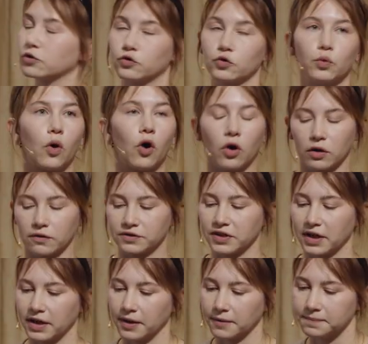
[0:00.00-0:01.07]
to all of
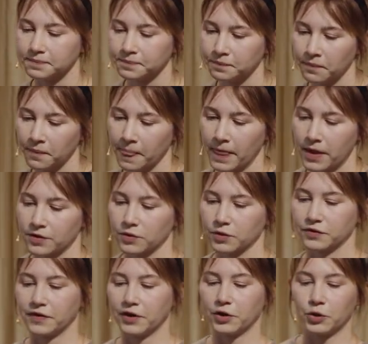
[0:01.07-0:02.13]
China. So
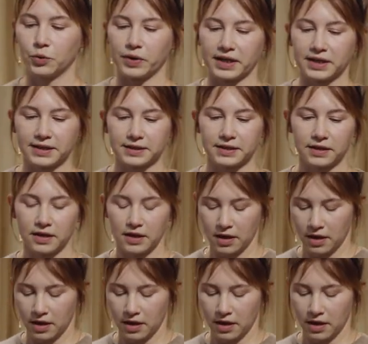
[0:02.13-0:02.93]
it's very quick.